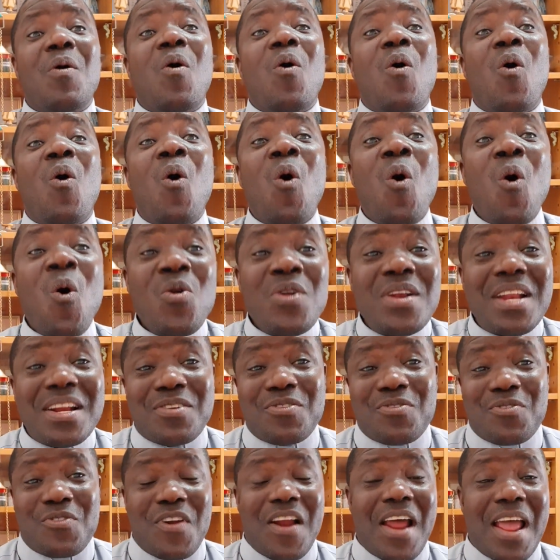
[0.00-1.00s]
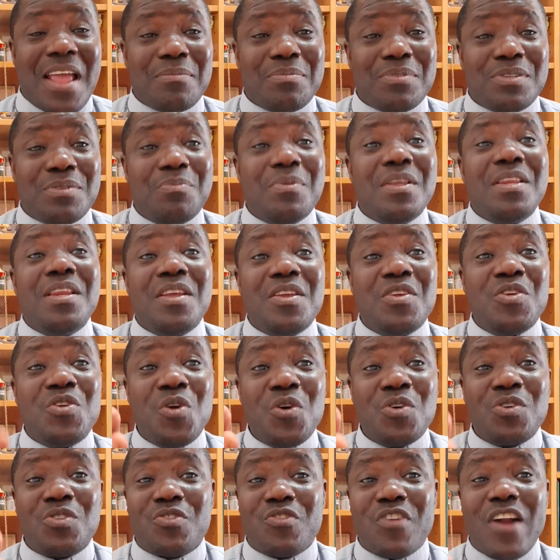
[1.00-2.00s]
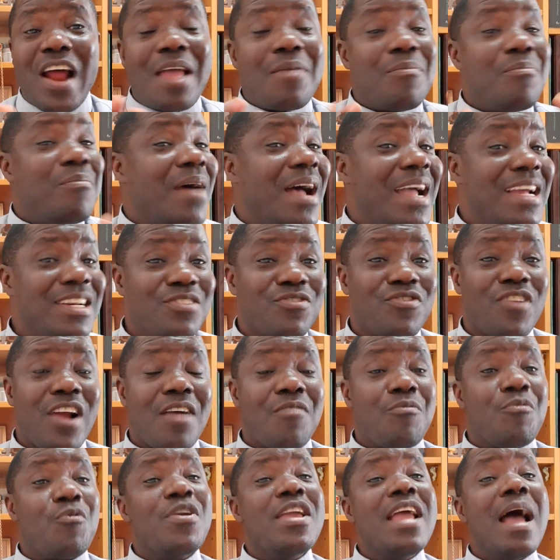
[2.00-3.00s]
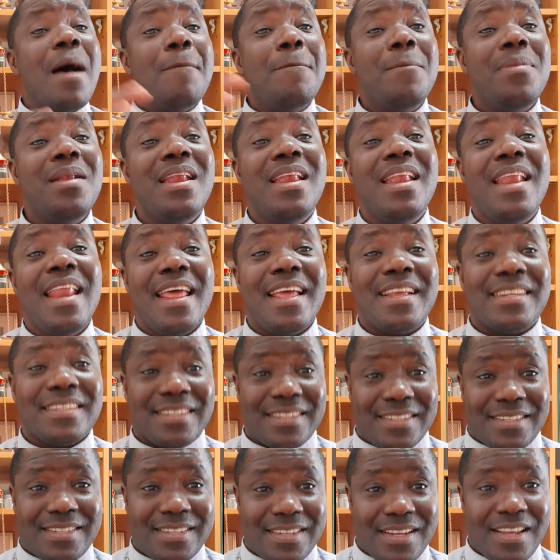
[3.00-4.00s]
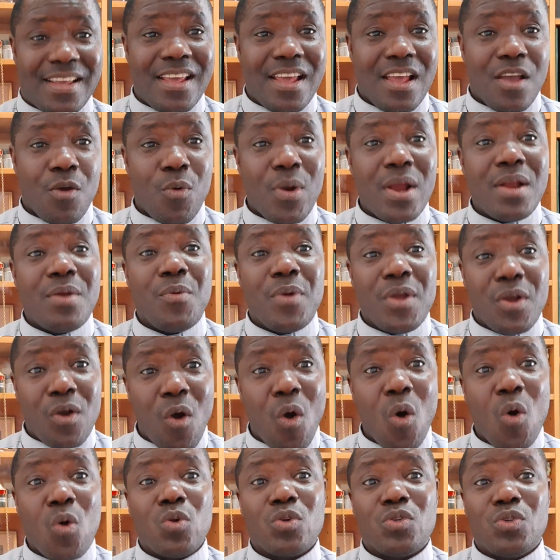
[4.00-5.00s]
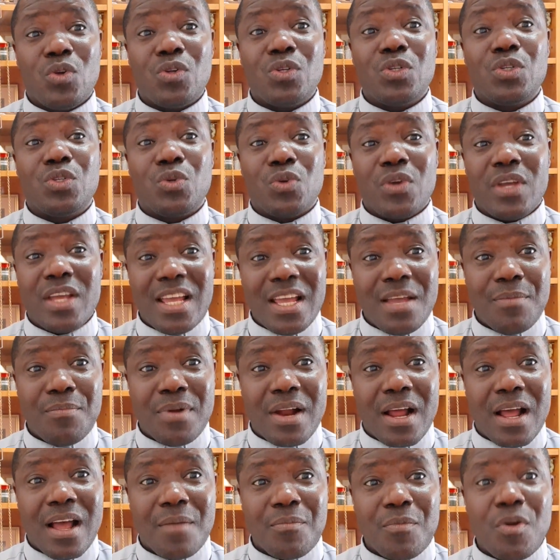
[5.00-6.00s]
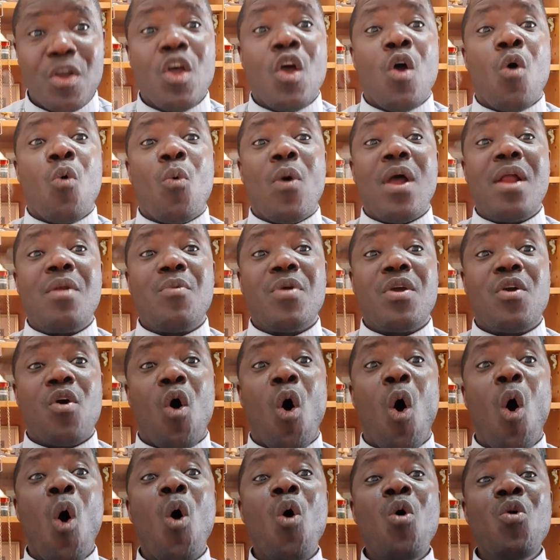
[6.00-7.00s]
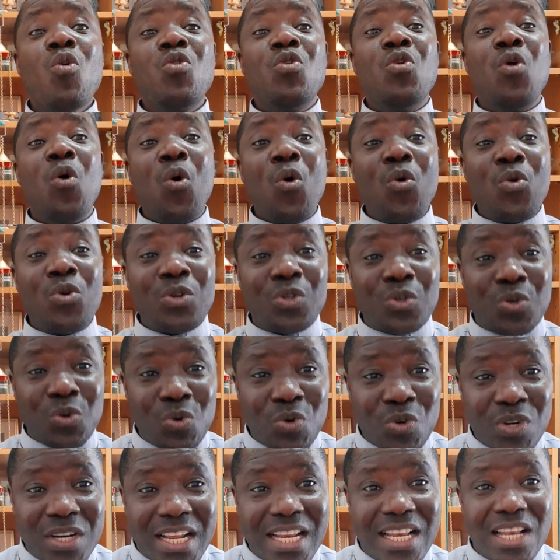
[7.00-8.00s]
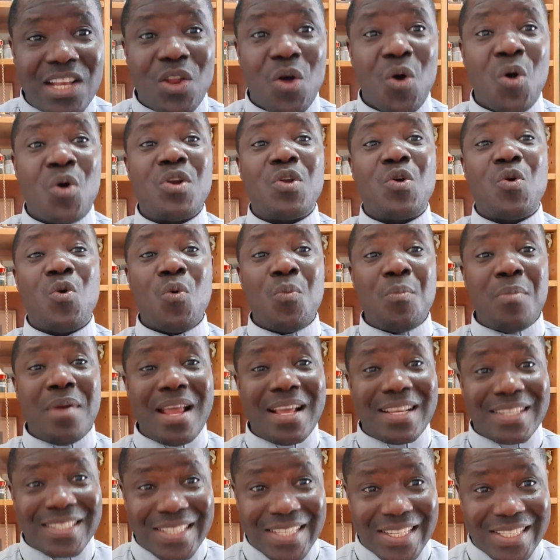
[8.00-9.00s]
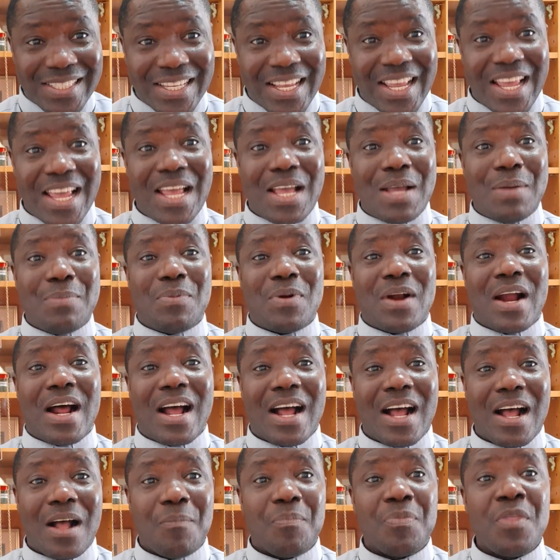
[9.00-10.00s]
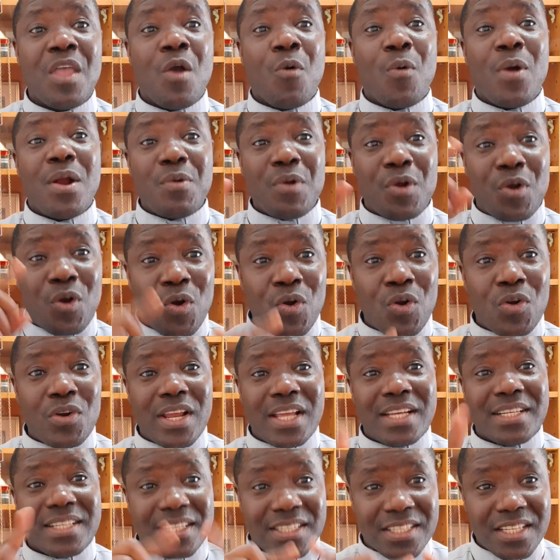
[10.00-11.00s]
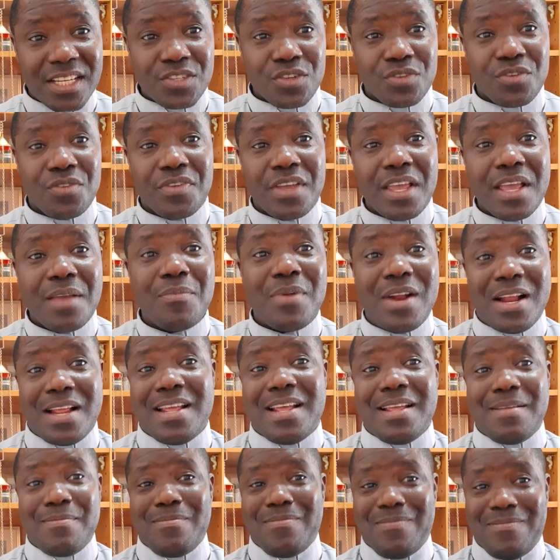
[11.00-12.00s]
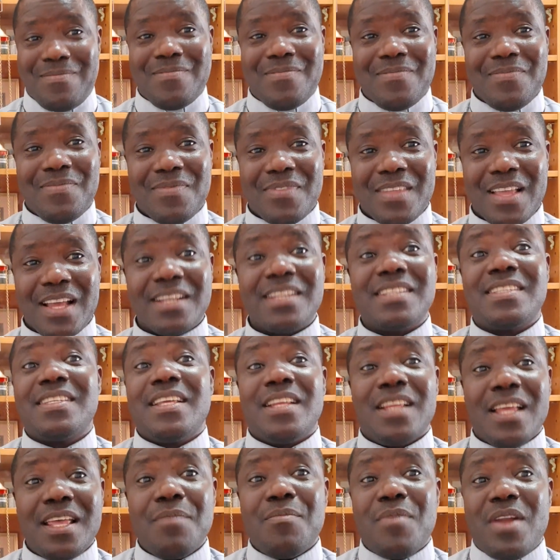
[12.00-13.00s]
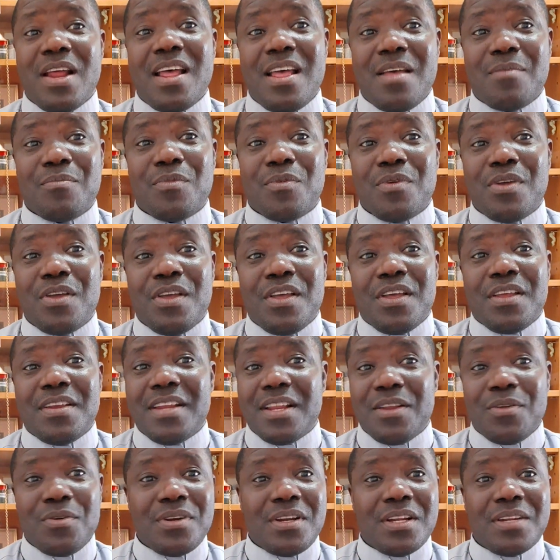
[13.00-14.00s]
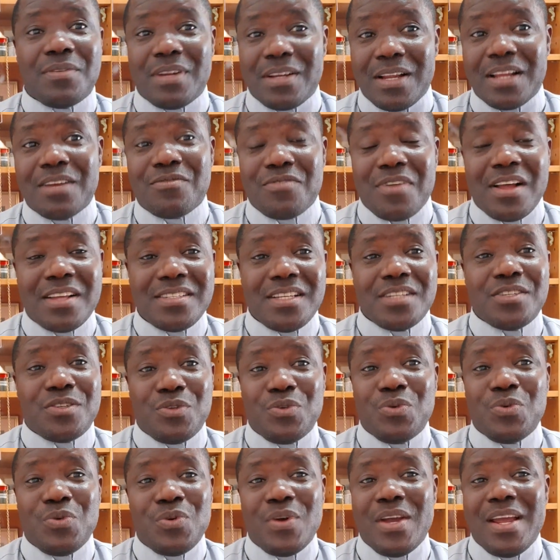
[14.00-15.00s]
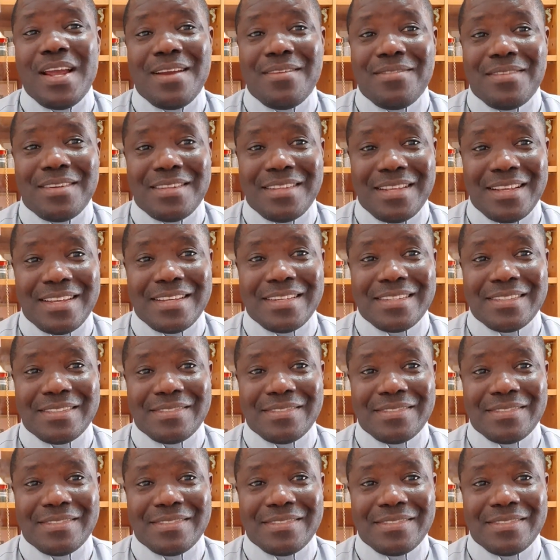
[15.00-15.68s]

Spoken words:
all the tribes, meaning your tribe, my tribe, we are blessed when we hold on to Abraham, when we hold on to the Lord who blesses Abraham, when we call on the intercession of Abraham. And he said, Abraham, the Lord entrusted you everything,